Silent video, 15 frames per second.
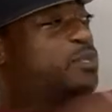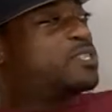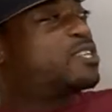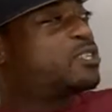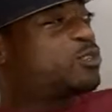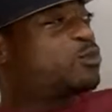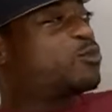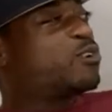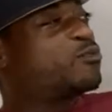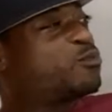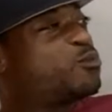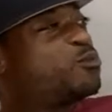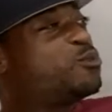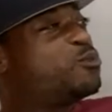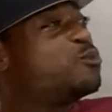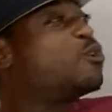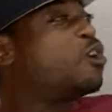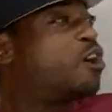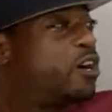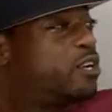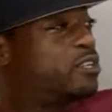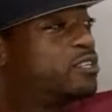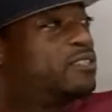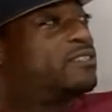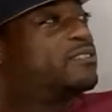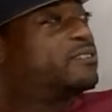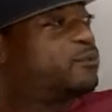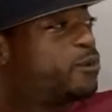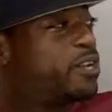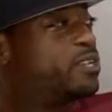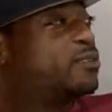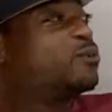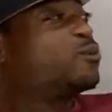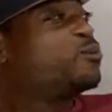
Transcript: potential of who you are, right?